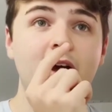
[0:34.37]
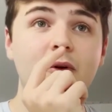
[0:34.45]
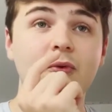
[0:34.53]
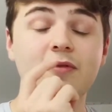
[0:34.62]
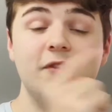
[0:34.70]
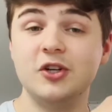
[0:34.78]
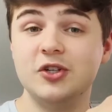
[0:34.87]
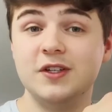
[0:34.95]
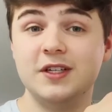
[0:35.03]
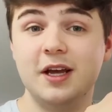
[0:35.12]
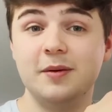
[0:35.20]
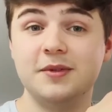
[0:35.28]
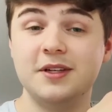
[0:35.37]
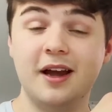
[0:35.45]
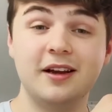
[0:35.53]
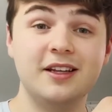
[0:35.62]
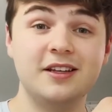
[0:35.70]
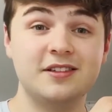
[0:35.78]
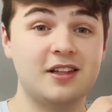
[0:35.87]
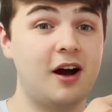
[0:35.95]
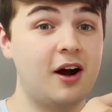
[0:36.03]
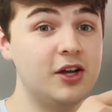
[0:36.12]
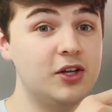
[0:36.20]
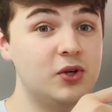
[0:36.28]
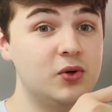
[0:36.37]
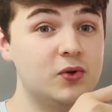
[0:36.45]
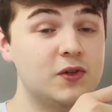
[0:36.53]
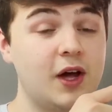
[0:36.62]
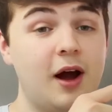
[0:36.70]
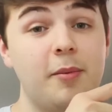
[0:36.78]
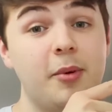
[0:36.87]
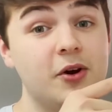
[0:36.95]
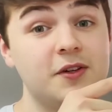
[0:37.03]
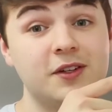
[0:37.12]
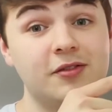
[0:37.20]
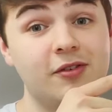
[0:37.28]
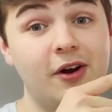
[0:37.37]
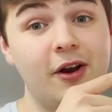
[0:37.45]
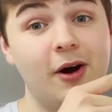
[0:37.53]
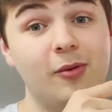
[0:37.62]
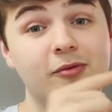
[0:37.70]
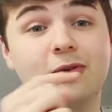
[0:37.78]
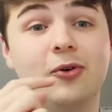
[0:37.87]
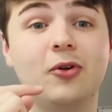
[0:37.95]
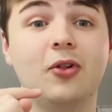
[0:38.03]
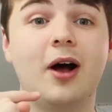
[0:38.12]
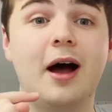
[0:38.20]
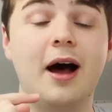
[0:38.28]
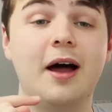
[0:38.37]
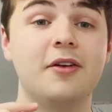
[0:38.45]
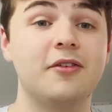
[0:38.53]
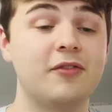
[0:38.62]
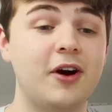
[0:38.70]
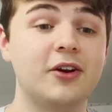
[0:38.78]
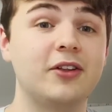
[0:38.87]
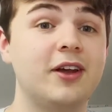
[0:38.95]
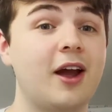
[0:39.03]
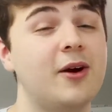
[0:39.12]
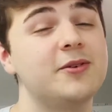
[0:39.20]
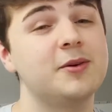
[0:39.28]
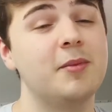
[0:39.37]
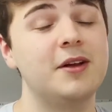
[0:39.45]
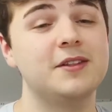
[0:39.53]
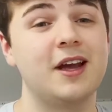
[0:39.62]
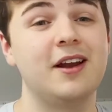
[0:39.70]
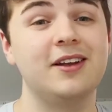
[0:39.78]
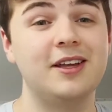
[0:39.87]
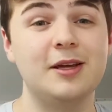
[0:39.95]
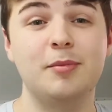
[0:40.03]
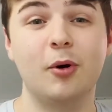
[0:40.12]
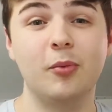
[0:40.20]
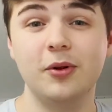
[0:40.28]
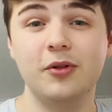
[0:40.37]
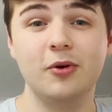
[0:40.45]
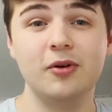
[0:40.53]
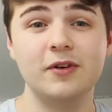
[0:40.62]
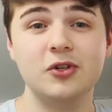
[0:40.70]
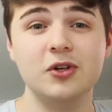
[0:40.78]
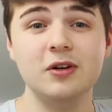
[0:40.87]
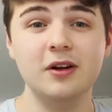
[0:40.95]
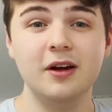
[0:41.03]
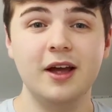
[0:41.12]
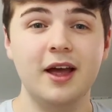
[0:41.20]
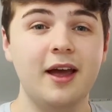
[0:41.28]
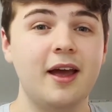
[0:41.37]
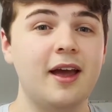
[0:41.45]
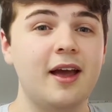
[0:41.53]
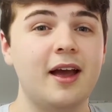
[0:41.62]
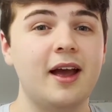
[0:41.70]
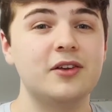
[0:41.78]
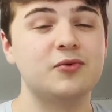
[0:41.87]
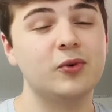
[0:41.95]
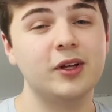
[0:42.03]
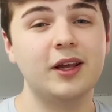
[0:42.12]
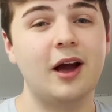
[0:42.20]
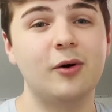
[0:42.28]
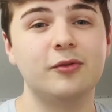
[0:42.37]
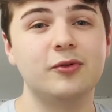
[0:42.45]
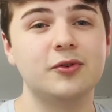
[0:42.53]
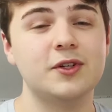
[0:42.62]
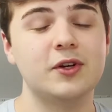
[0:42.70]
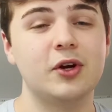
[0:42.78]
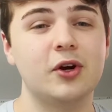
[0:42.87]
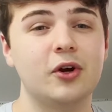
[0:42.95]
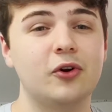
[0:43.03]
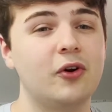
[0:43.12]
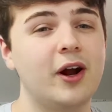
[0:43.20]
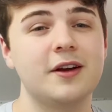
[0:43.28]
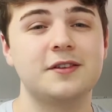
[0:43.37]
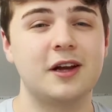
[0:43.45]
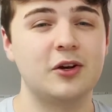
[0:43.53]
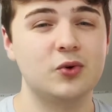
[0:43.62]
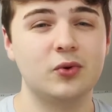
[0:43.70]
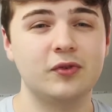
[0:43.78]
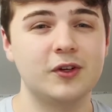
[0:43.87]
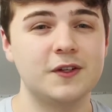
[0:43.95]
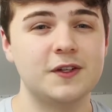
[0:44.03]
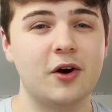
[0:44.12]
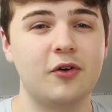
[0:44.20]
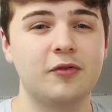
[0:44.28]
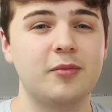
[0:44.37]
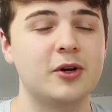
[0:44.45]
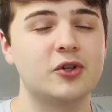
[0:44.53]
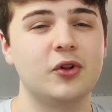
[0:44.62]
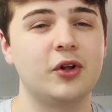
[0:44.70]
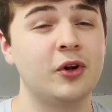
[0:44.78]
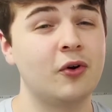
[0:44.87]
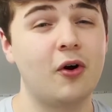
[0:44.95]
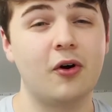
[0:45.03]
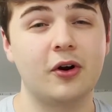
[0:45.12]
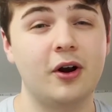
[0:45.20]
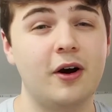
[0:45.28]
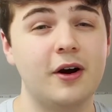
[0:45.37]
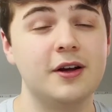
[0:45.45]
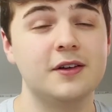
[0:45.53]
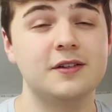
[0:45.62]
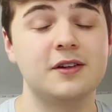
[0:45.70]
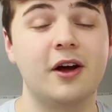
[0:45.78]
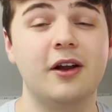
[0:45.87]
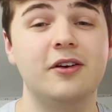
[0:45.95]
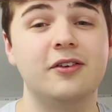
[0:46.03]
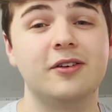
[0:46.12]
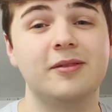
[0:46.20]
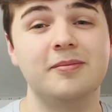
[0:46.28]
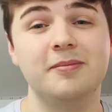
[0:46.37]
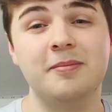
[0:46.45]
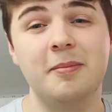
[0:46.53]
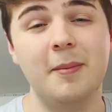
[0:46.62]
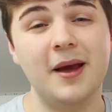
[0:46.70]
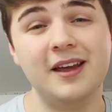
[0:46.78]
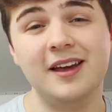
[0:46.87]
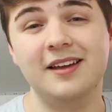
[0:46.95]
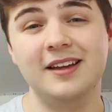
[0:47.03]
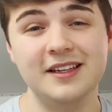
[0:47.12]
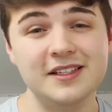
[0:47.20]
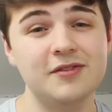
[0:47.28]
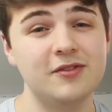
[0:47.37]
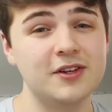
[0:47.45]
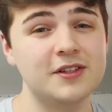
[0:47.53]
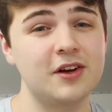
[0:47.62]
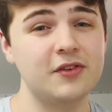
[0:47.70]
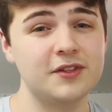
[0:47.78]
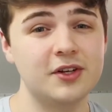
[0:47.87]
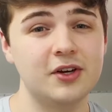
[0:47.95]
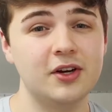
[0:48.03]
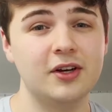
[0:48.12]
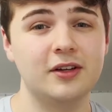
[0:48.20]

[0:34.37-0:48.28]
revision tips, techniques that I use that I personally find helpful, and finally how to maintain and keep up with your revision. It's really helpful to create a schedule for yourself, make sure that you're organized, and make it easy for yourself to